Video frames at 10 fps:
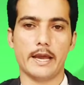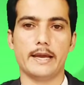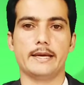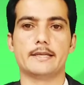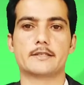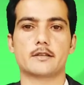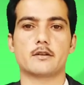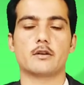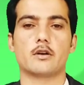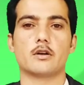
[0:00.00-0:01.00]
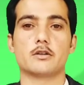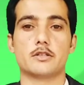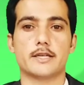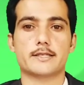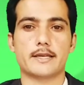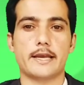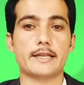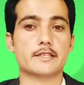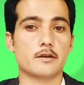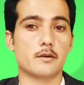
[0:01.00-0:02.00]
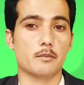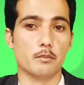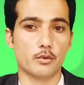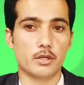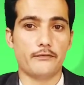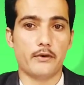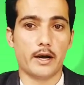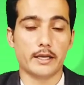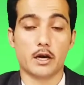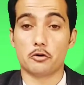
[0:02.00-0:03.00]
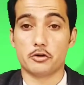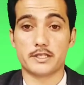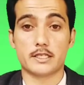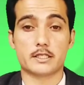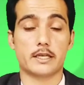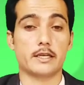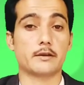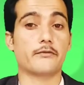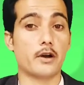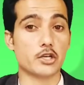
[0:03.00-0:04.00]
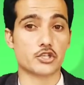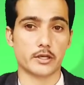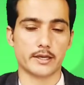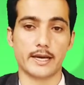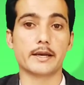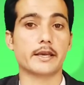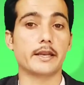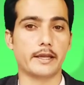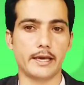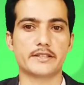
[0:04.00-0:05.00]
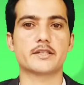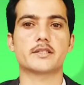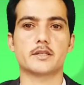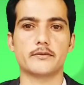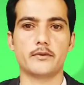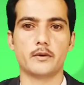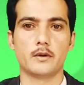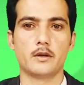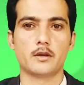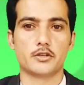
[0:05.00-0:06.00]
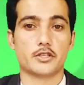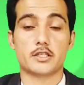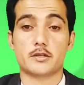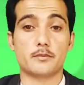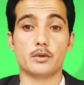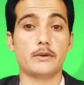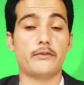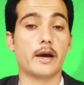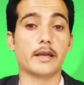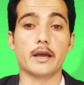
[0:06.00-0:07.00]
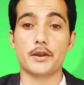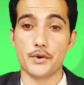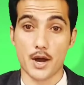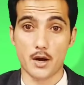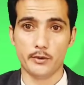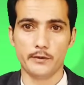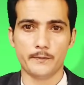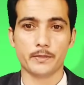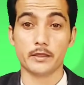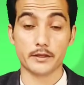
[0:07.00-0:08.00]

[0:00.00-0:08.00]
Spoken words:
And does it modify or does it function like an adjective? Does it modify a noun?